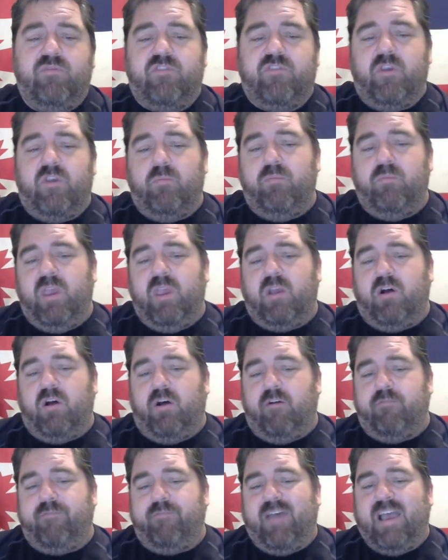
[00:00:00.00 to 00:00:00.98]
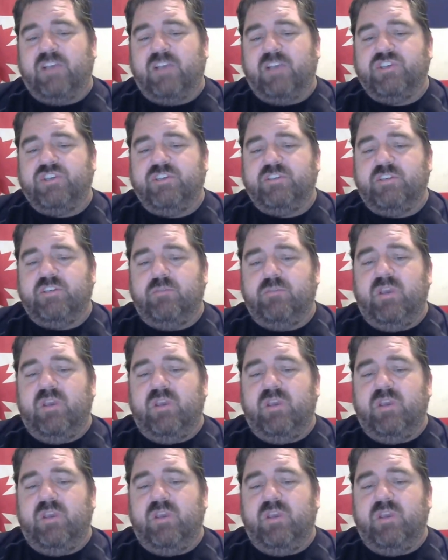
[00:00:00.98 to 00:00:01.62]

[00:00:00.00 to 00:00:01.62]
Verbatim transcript: some may call fascism,